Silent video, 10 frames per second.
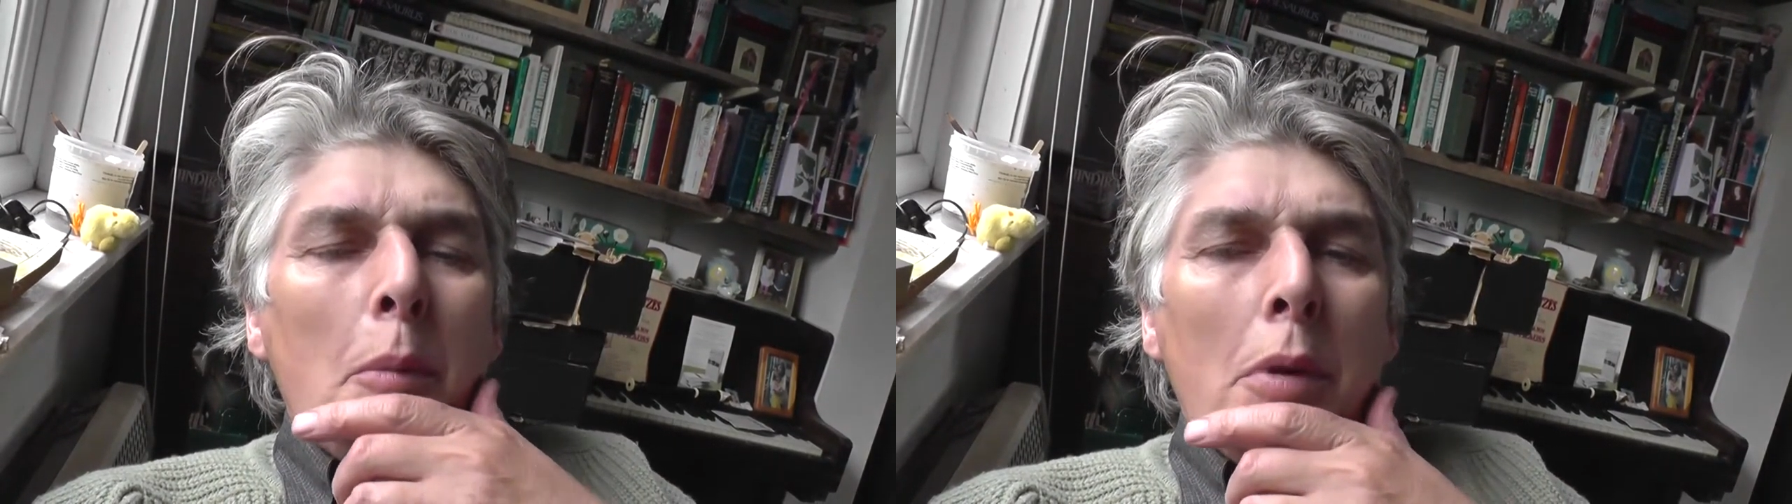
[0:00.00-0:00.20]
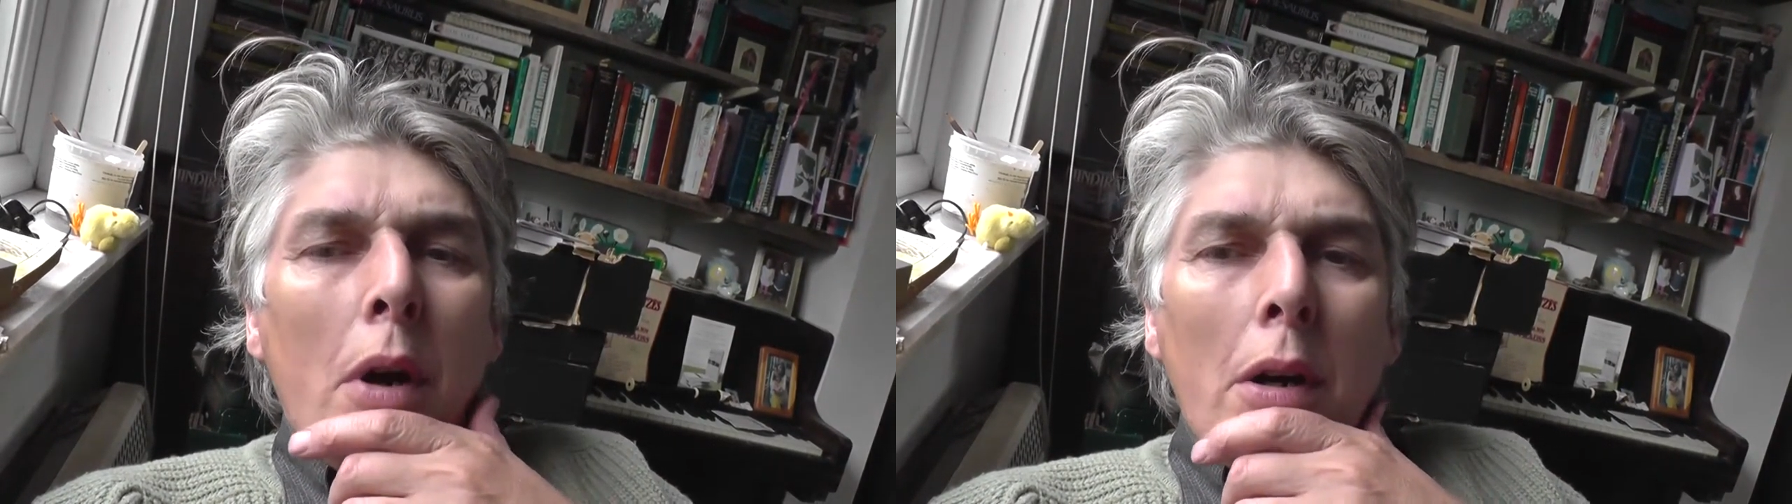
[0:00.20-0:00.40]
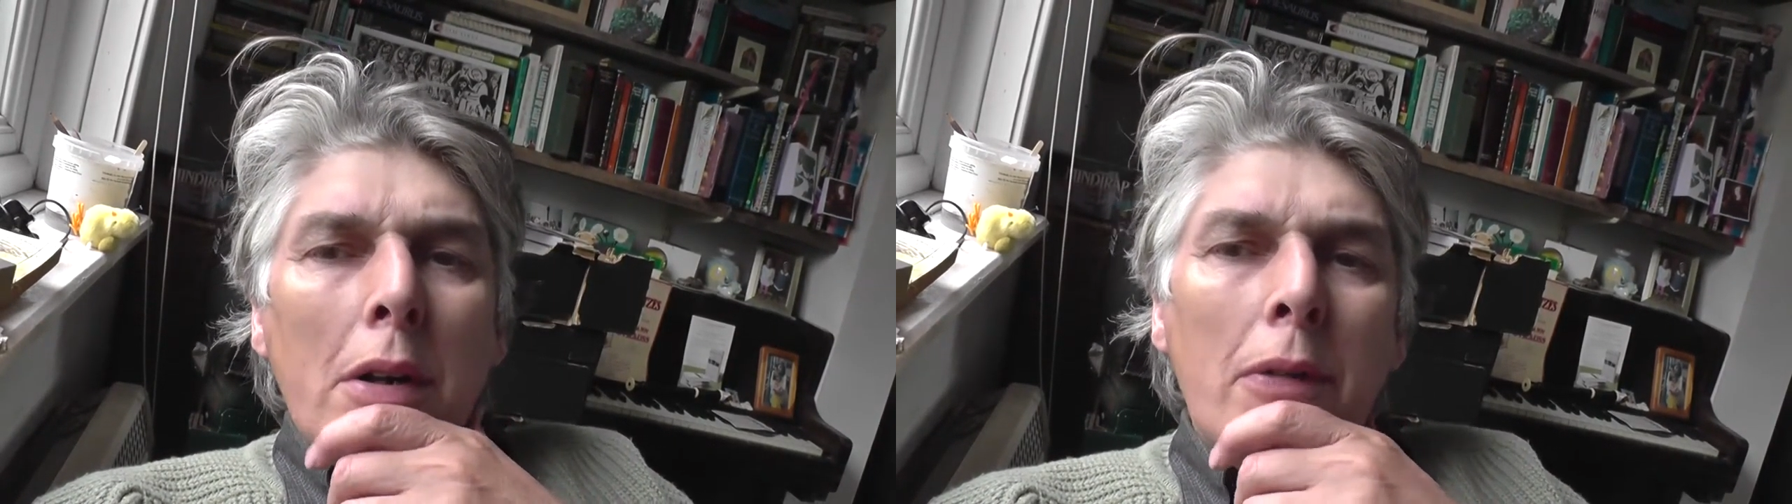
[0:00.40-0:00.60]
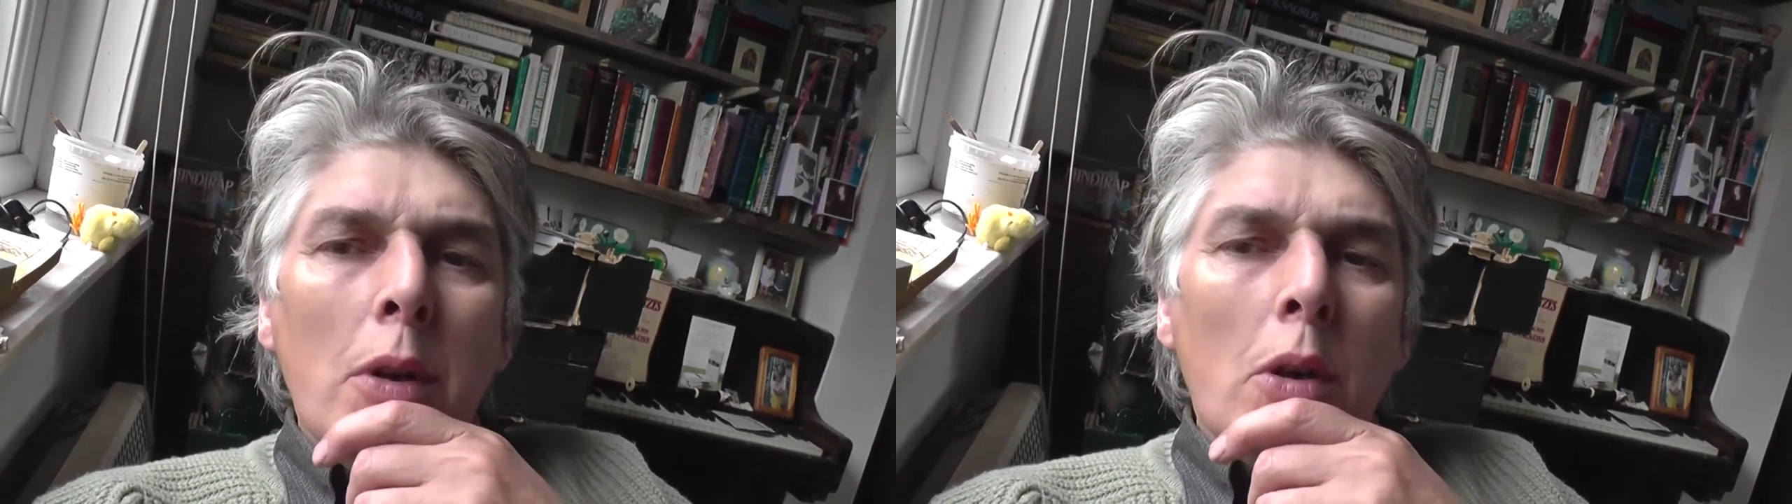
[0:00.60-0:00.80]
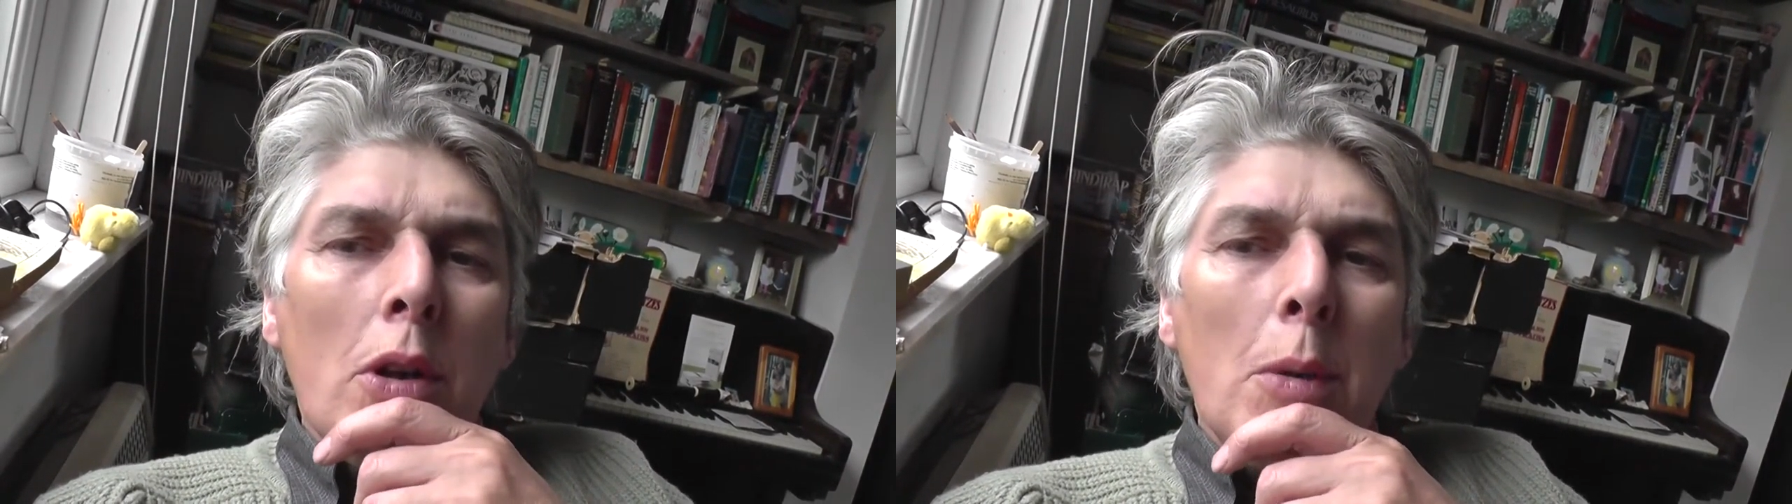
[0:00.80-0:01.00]
bride, Have you
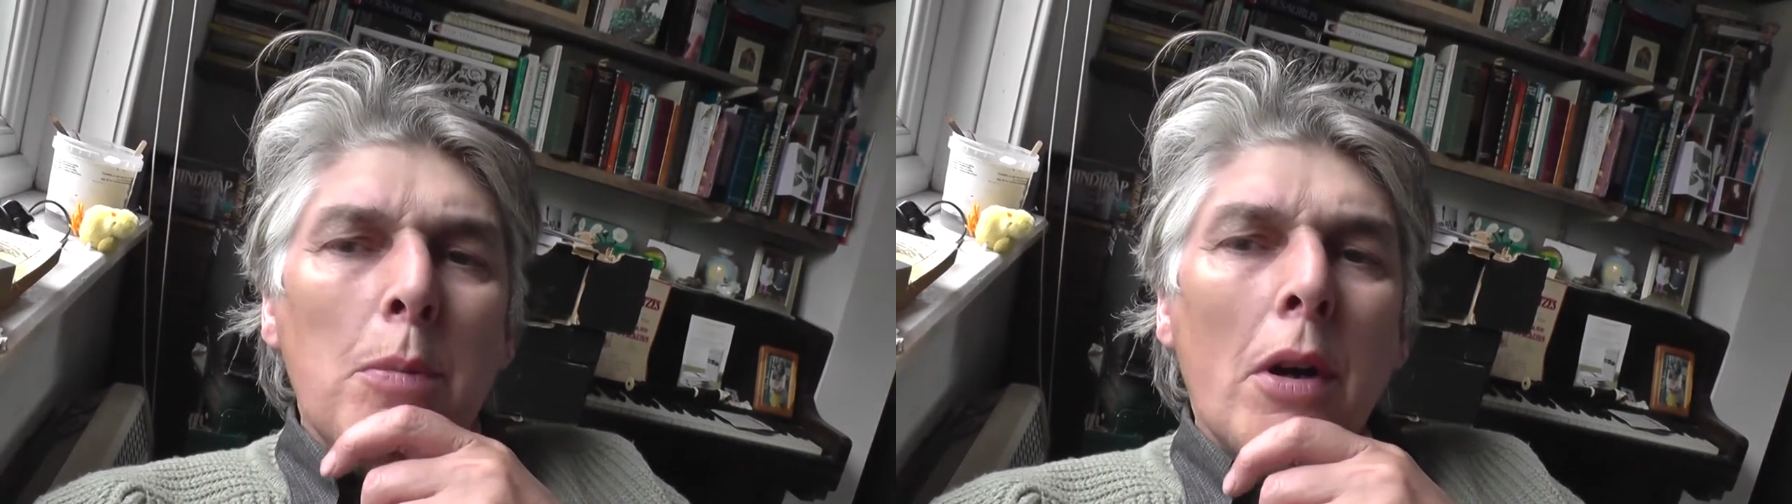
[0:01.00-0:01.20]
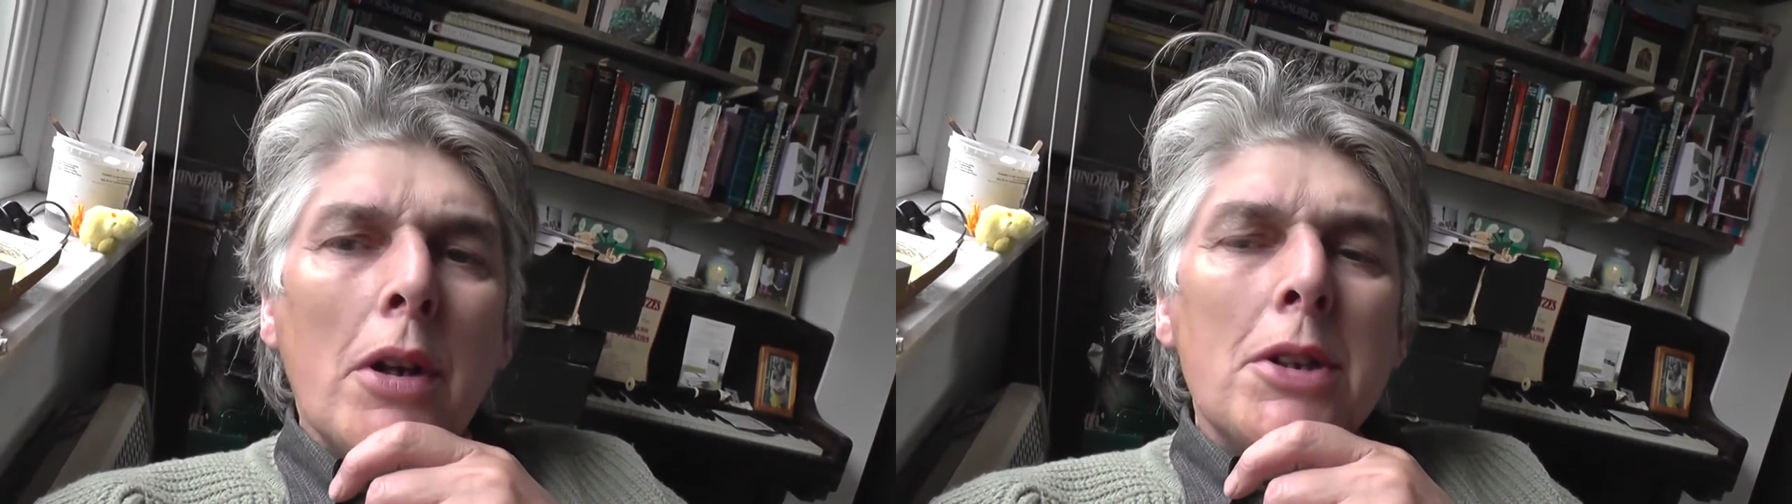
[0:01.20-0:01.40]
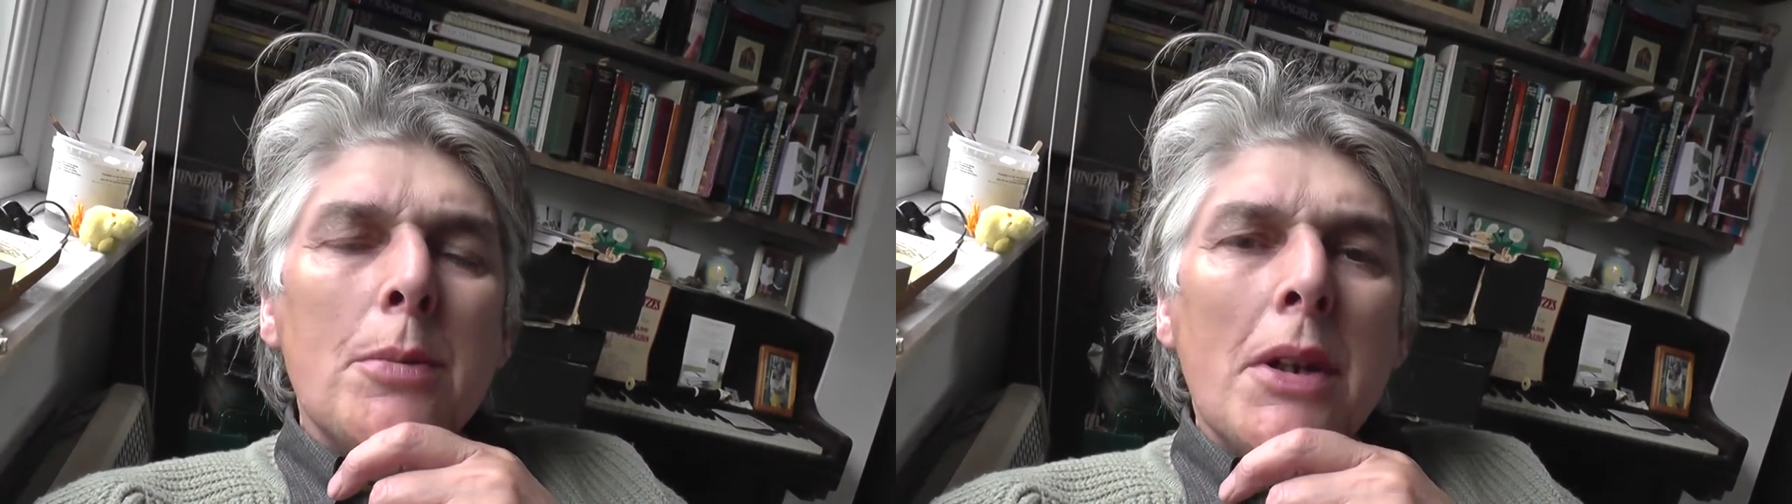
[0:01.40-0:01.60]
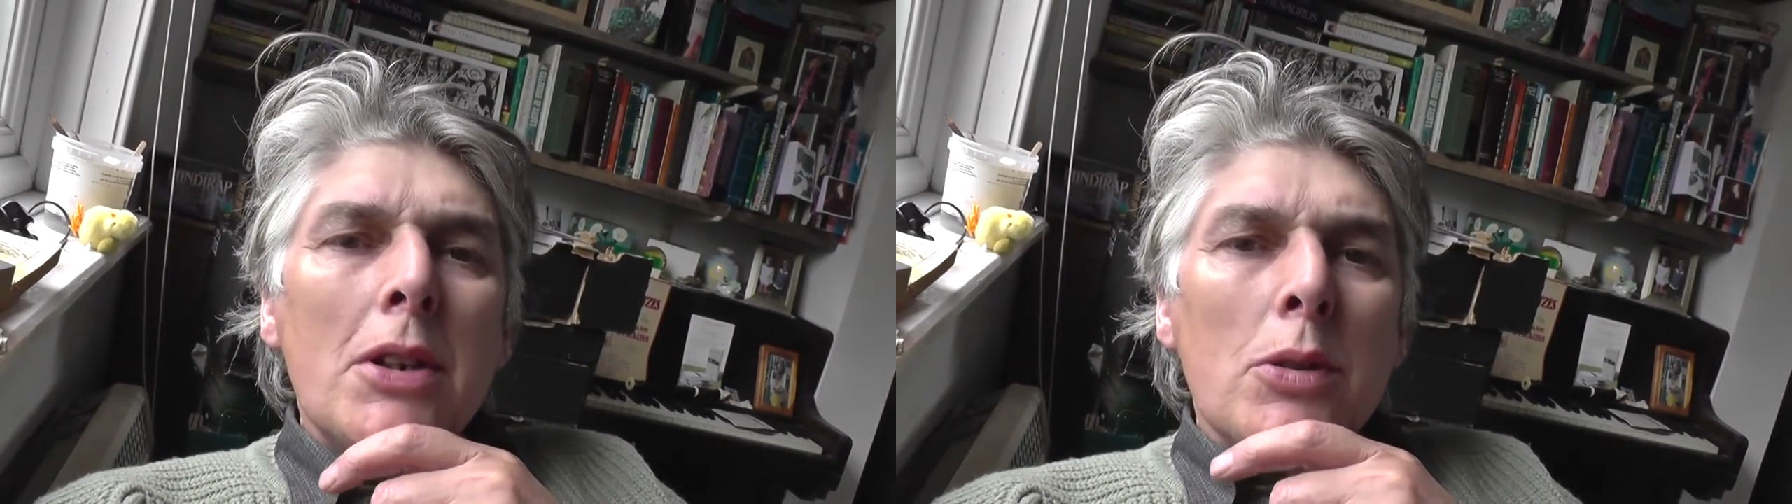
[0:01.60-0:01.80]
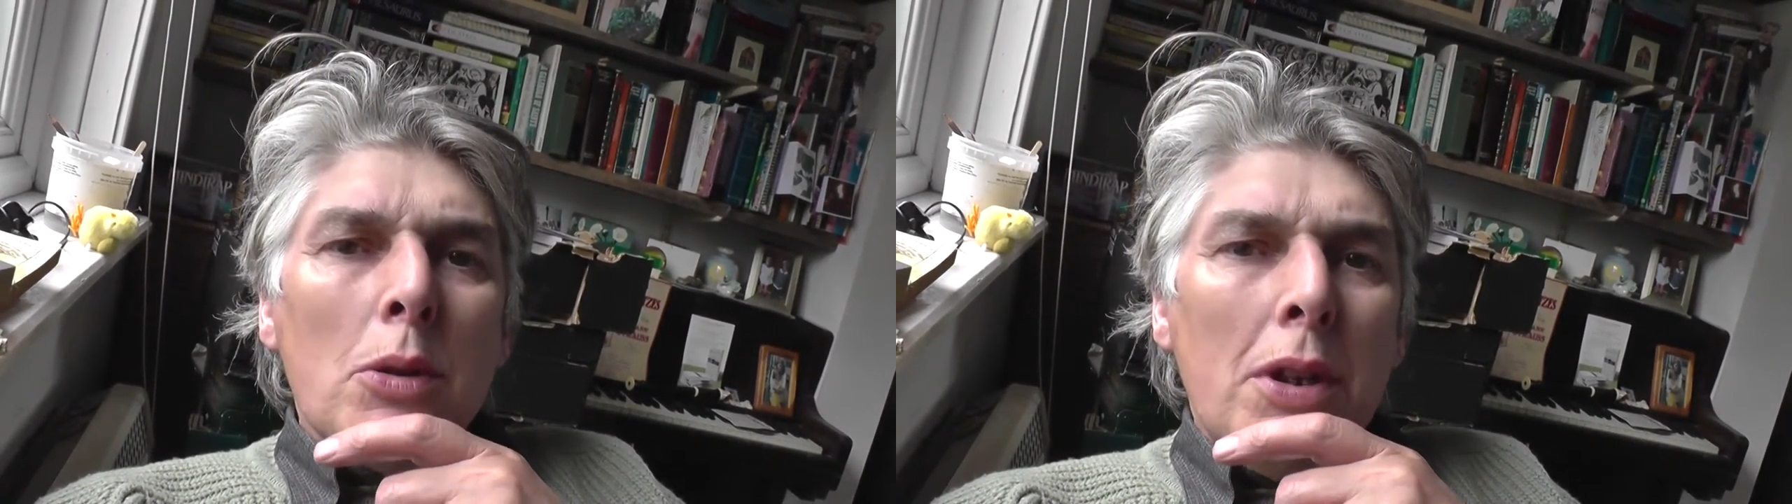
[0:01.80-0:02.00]
got your bridesmaid
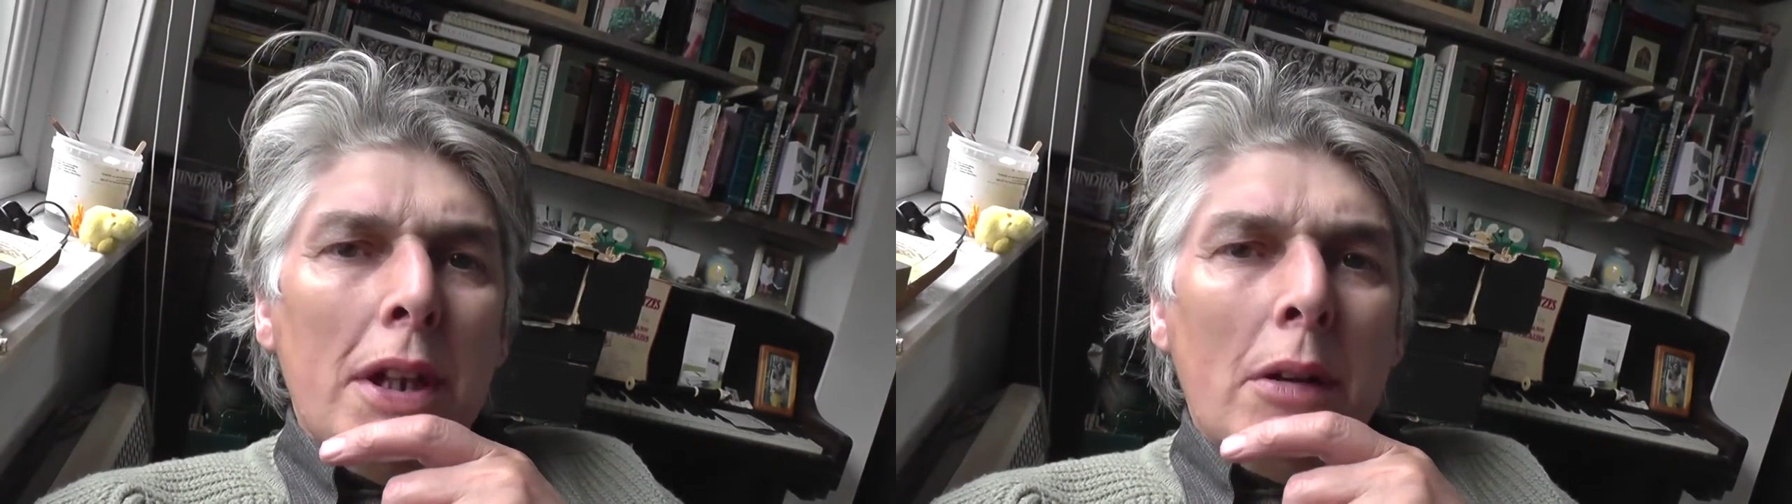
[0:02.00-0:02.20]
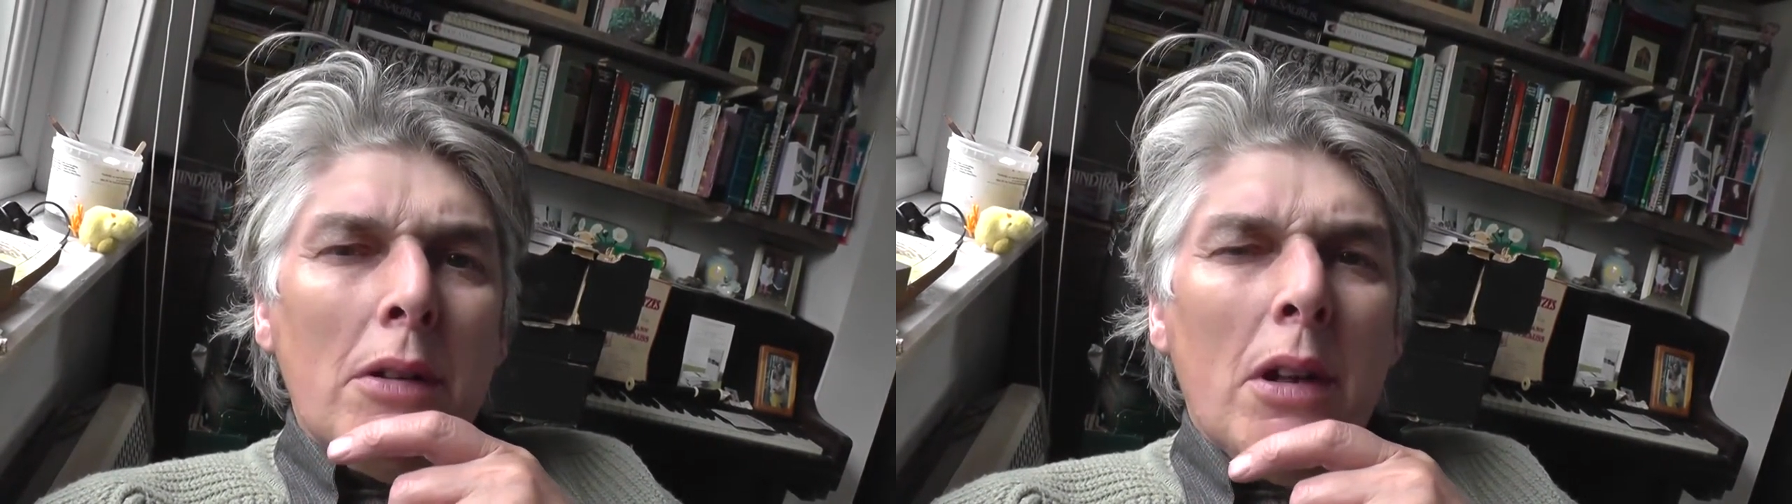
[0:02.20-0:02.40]
sorted out?